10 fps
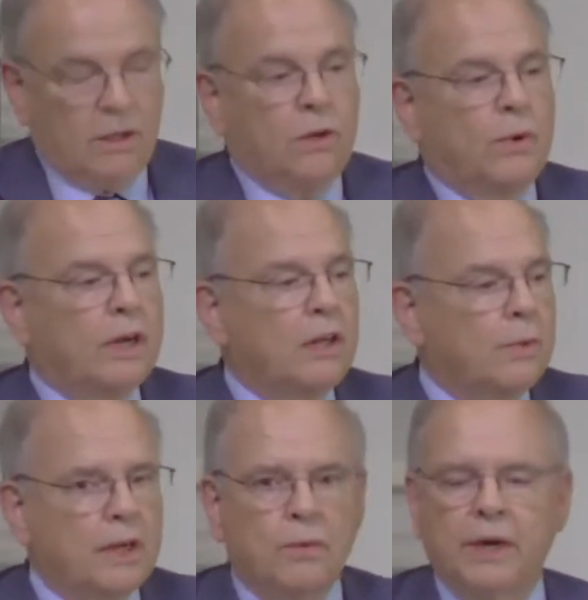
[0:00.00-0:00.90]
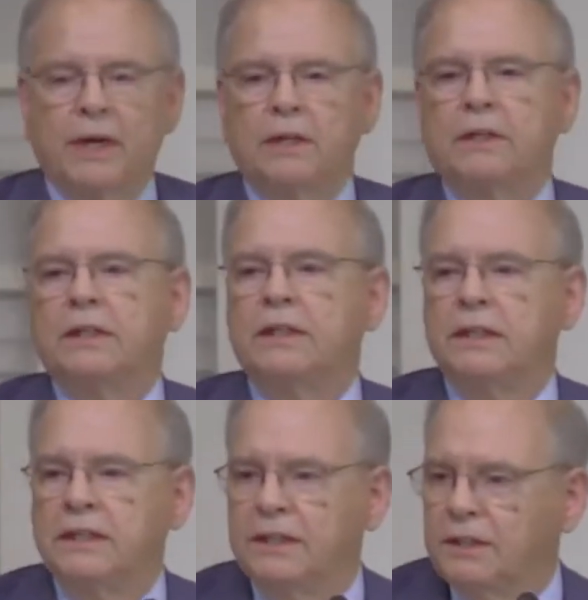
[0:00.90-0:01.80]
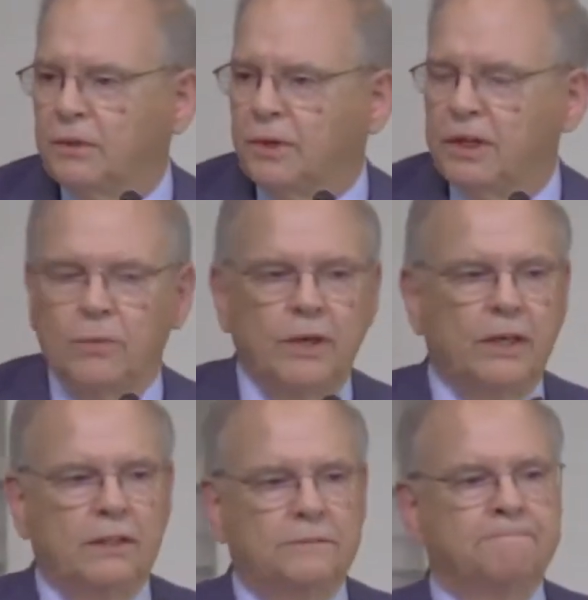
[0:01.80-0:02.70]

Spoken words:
Well, well, well. Well, well.